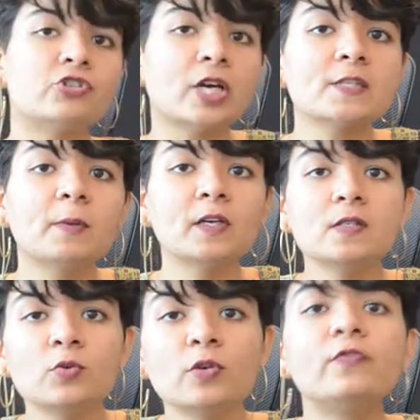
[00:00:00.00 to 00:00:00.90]
Just
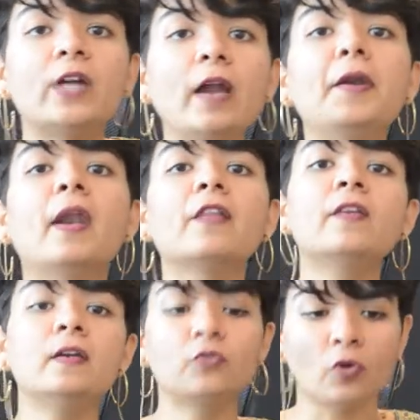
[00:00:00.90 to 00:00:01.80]
because you have done
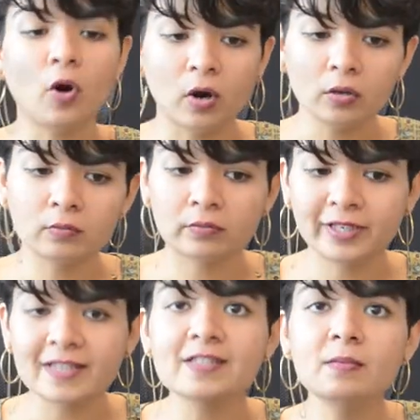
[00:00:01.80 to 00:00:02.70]
nothing wrong
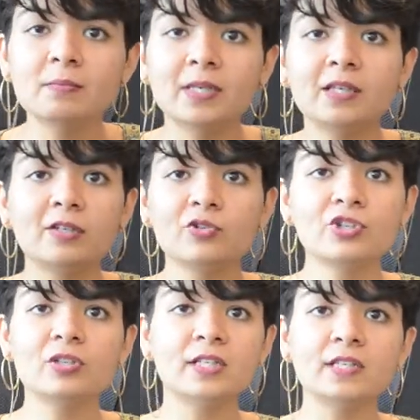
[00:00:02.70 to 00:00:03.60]
doesn't mean you
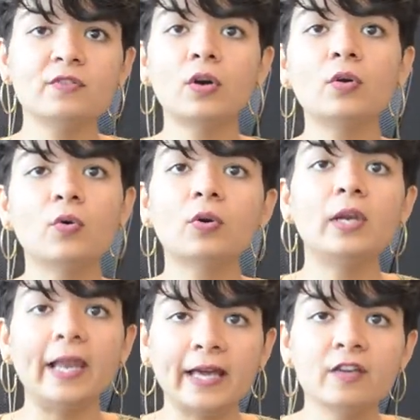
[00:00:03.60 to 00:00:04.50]
should leave your
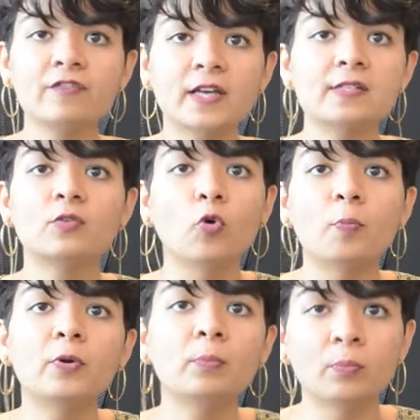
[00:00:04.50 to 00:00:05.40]
whole life as an
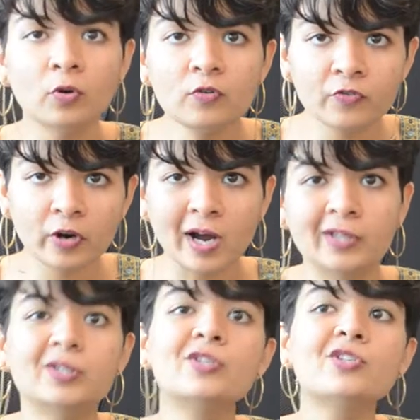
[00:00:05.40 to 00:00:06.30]
open book for
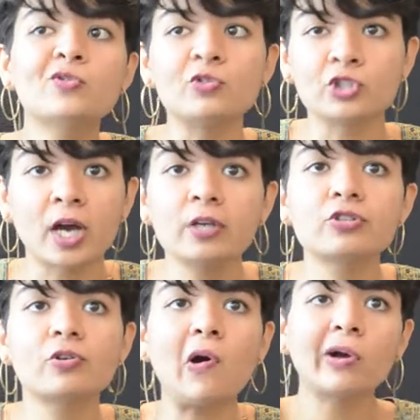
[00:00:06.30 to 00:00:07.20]
others to
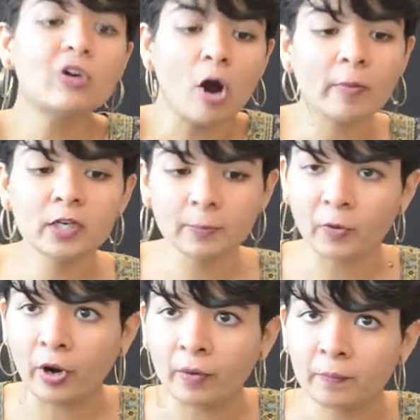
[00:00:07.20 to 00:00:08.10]
judge or comment
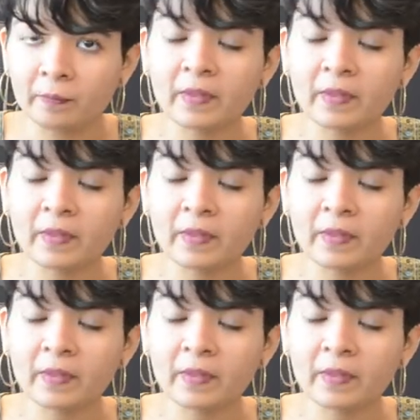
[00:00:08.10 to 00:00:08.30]
upon.